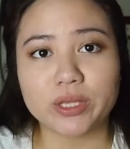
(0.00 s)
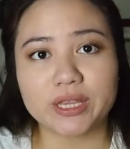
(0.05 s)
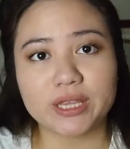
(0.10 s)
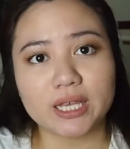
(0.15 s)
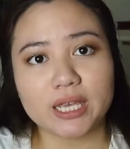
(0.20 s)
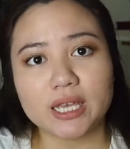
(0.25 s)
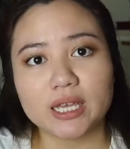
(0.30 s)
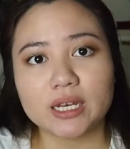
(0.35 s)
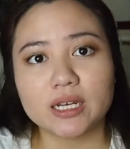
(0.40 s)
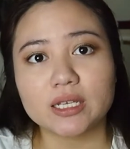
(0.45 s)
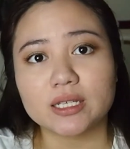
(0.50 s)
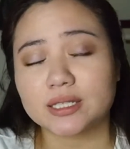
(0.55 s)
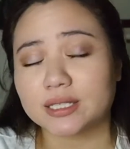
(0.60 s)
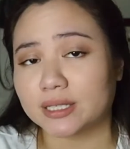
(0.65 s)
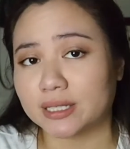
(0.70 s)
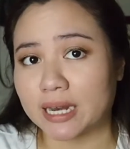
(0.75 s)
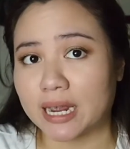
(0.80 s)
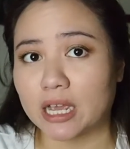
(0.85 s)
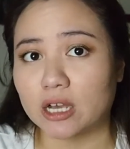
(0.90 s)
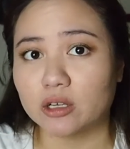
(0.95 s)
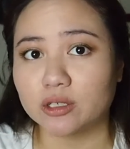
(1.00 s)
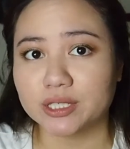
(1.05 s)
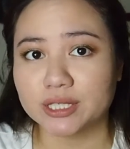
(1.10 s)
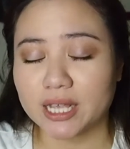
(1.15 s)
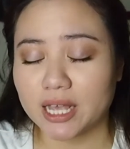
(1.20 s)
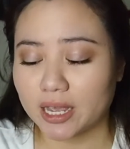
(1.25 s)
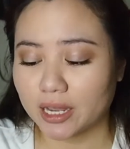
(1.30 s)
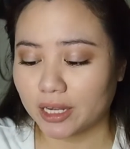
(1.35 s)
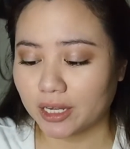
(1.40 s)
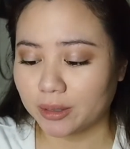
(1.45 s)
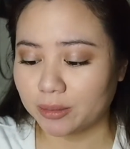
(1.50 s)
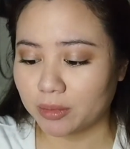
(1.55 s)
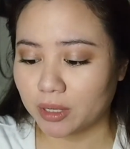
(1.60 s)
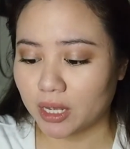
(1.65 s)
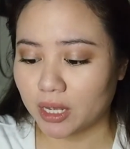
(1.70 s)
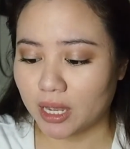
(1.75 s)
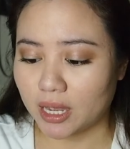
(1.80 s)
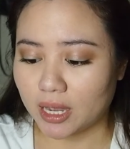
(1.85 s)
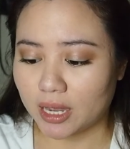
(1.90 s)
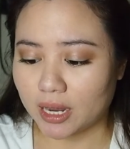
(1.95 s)
But then snail slime,
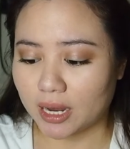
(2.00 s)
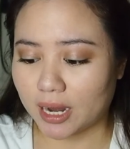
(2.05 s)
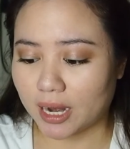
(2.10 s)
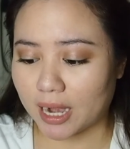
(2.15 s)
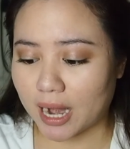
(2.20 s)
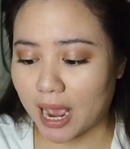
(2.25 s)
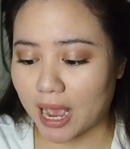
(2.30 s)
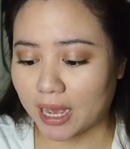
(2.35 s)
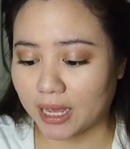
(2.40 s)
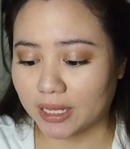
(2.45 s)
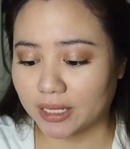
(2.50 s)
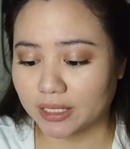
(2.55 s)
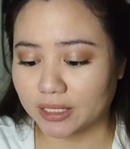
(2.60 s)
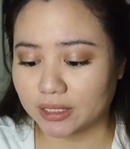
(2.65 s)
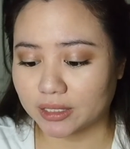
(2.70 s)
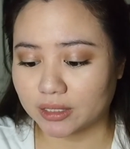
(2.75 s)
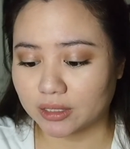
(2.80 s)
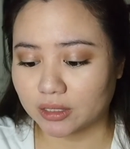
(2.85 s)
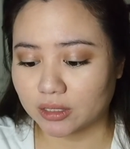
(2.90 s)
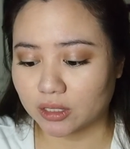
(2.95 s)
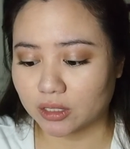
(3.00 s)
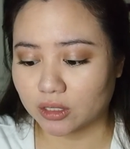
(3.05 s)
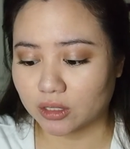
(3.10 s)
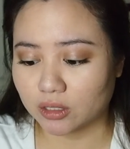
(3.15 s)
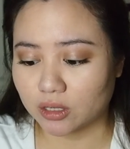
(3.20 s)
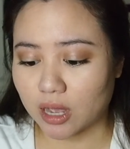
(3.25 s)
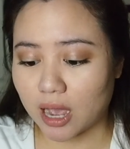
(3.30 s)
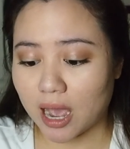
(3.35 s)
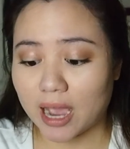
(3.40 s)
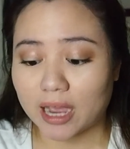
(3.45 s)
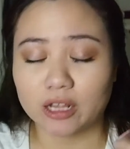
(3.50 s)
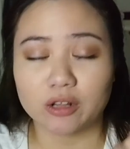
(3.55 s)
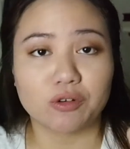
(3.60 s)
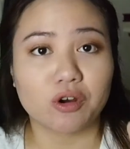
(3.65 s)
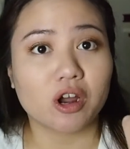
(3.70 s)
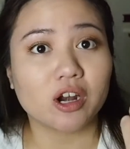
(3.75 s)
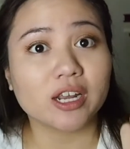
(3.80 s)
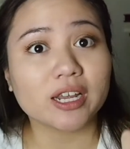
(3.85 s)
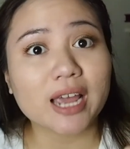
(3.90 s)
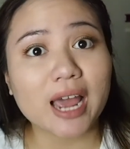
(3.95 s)
it has
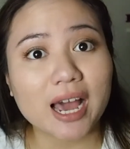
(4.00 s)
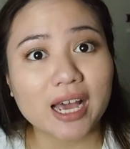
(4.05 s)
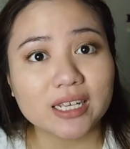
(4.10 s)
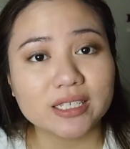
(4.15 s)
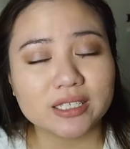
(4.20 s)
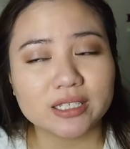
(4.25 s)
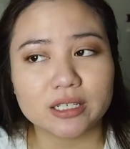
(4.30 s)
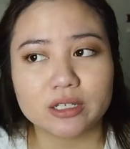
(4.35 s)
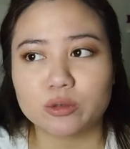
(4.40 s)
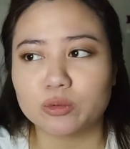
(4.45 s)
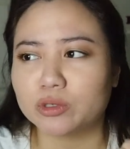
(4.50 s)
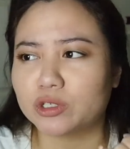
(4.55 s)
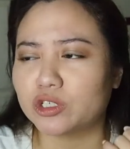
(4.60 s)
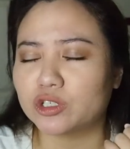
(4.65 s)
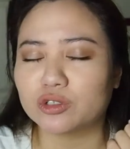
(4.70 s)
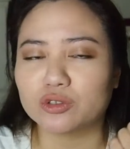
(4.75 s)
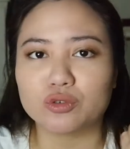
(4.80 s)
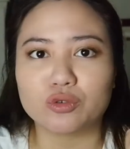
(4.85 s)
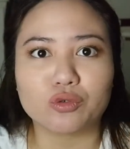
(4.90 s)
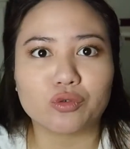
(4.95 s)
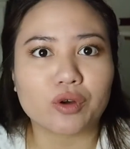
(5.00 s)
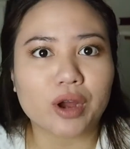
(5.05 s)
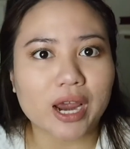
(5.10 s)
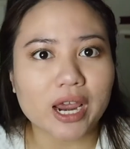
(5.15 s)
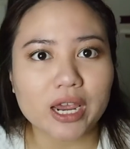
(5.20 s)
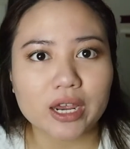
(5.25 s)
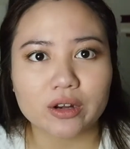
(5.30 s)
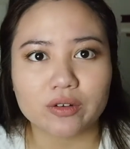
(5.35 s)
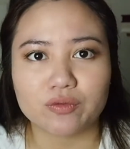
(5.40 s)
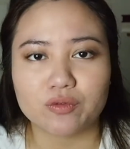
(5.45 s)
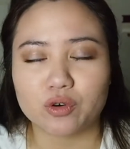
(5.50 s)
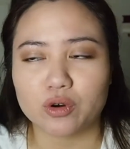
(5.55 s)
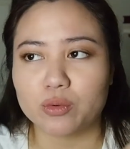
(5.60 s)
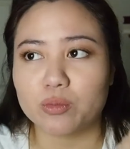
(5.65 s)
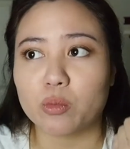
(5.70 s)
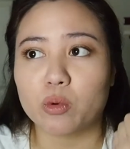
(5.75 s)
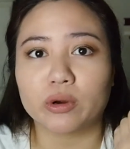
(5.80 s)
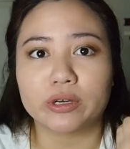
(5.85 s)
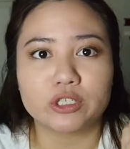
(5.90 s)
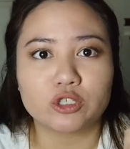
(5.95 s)
hyaluronic acid, which is great for
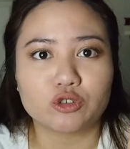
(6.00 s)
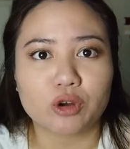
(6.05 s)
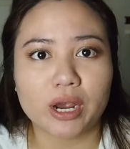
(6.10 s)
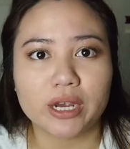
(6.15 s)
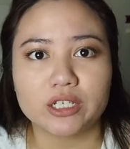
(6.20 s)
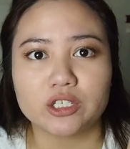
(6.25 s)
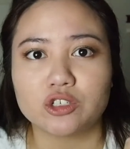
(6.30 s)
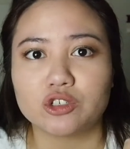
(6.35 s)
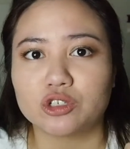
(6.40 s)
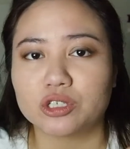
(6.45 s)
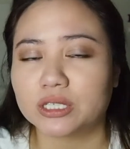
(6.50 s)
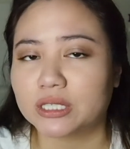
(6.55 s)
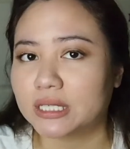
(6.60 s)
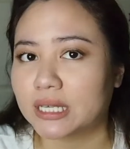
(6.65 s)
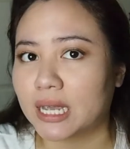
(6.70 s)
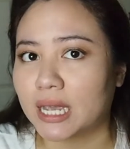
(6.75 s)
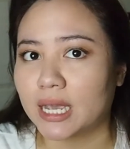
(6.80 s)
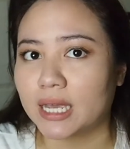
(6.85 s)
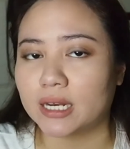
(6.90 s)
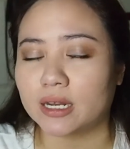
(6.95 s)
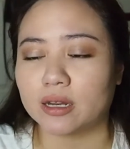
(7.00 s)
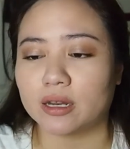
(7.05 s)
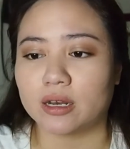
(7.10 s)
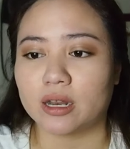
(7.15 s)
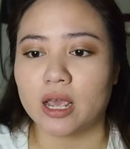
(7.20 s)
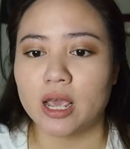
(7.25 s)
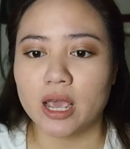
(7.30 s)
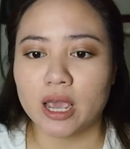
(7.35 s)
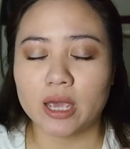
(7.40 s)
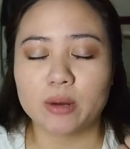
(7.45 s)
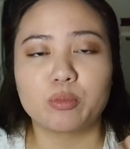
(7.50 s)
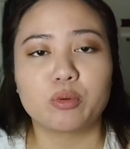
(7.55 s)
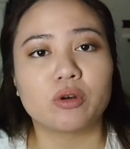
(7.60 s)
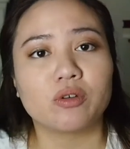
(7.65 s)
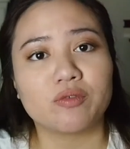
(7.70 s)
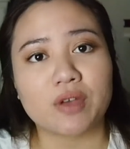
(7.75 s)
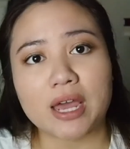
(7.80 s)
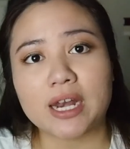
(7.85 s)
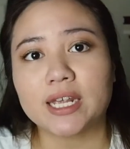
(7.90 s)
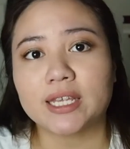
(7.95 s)
moisturizing your skin and
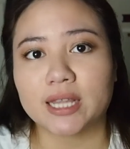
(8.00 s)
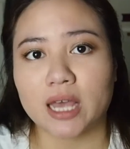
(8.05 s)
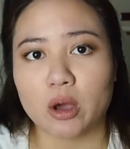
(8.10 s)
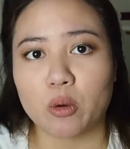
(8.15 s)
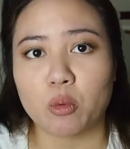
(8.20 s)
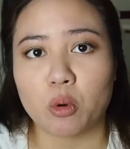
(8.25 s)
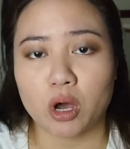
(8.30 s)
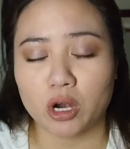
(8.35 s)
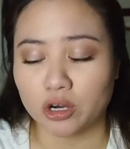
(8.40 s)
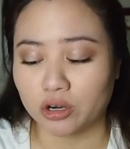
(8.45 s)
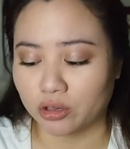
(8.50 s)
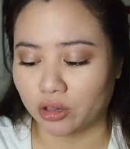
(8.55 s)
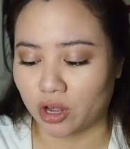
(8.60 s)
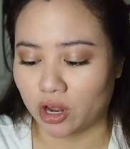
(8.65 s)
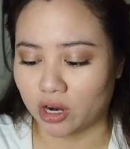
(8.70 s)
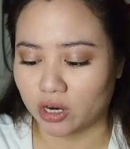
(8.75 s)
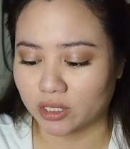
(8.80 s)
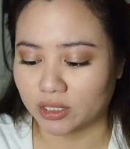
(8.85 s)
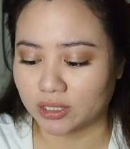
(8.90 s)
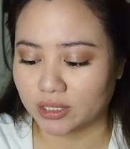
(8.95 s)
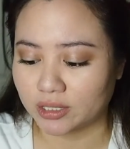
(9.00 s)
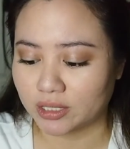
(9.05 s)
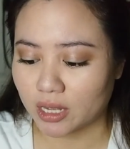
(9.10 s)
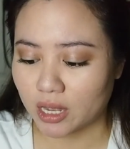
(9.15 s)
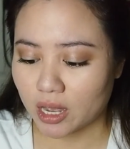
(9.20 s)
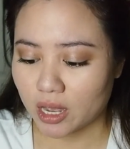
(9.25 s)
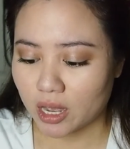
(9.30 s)
preventing that water loss.